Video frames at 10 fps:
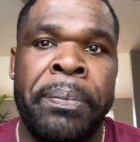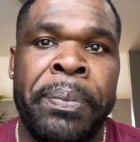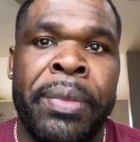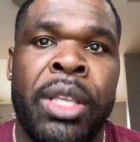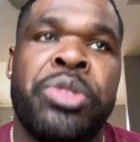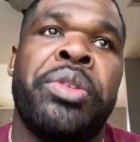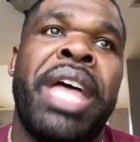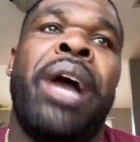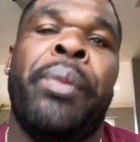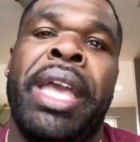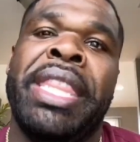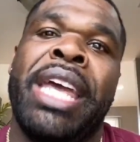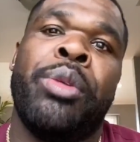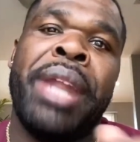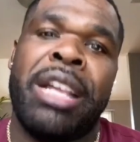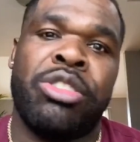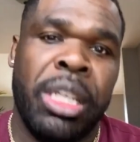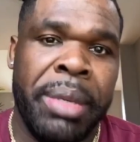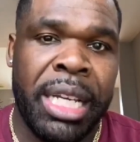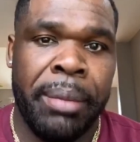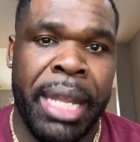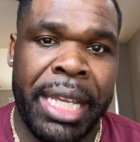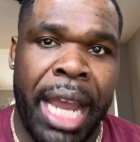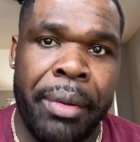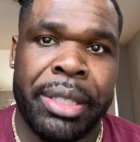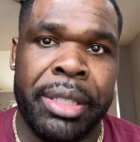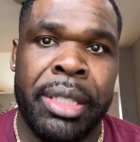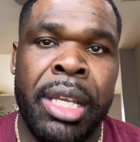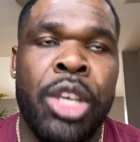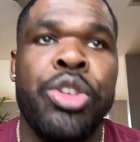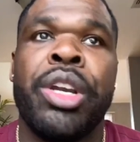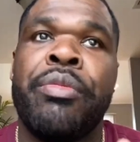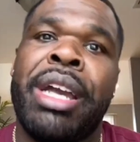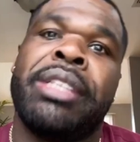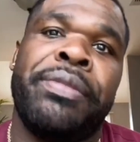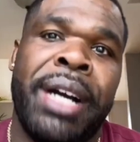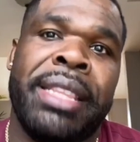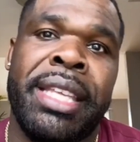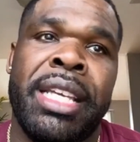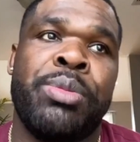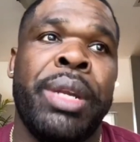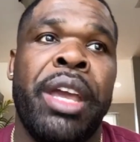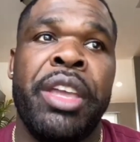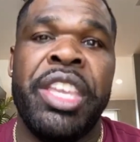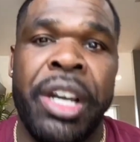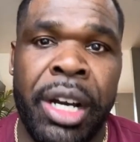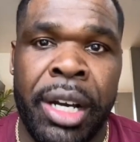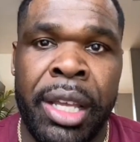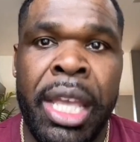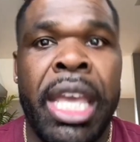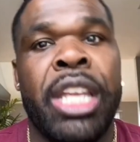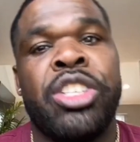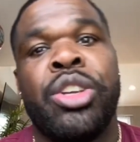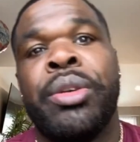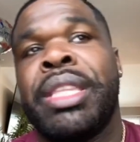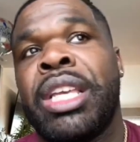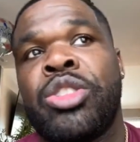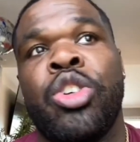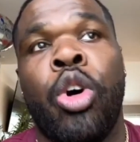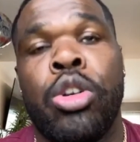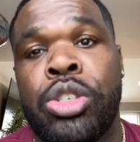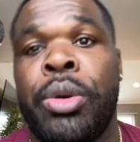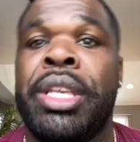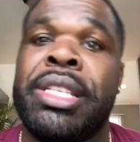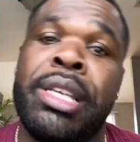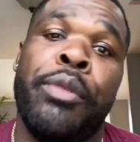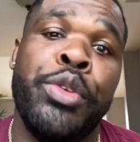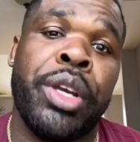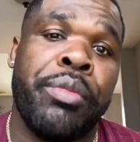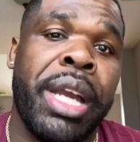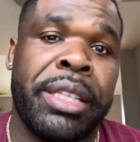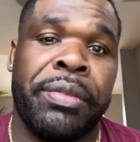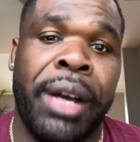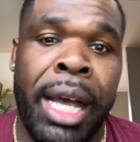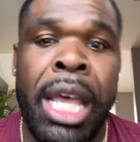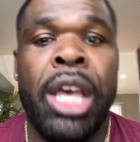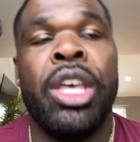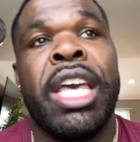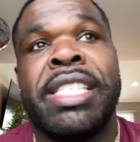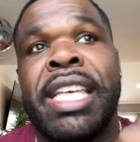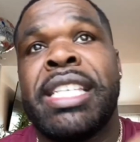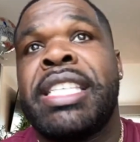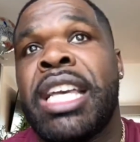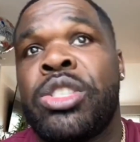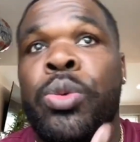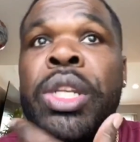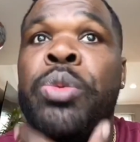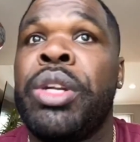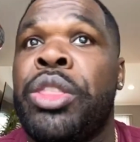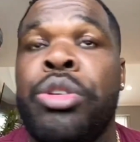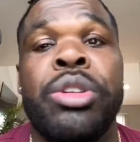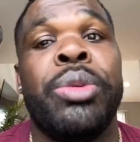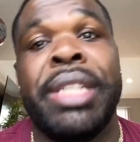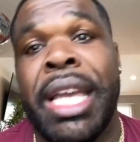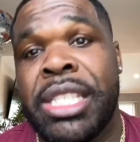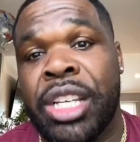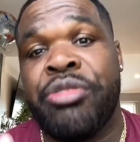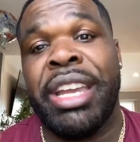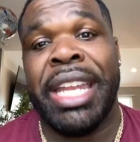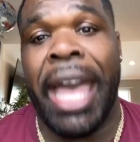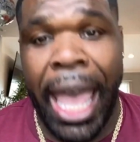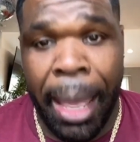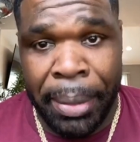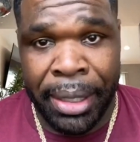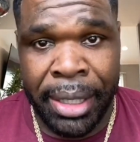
so that way that'll naturally become their character. You can rectify things when they're young. And certain things also in yourself you can rectify. It says it takes 21 to 31 days to create a habit.